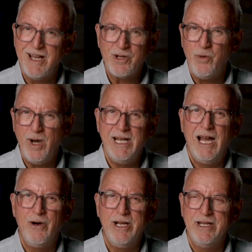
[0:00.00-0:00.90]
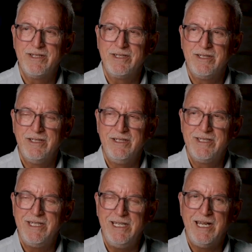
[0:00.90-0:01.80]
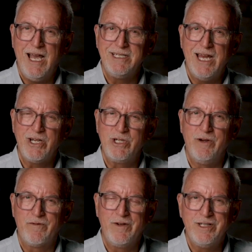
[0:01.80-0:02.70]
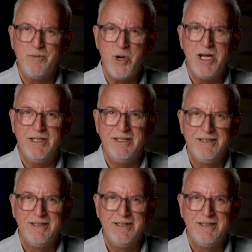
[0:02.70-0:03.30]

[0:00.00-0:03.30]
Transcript: not quite how it is. See, the guy's actually a friend of mine.